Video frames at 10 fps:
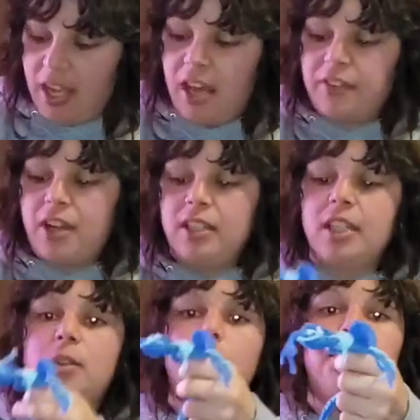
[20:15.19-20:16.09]
I've got
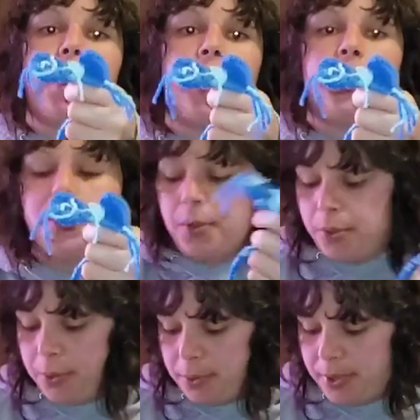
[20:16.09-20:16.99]
little
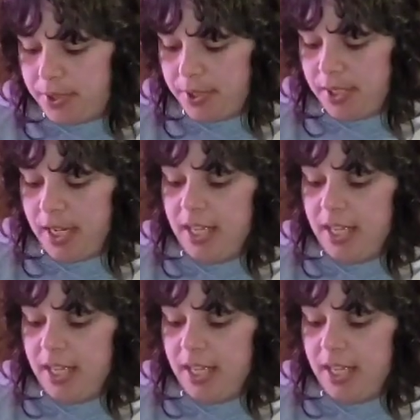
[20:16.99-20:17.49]
bows.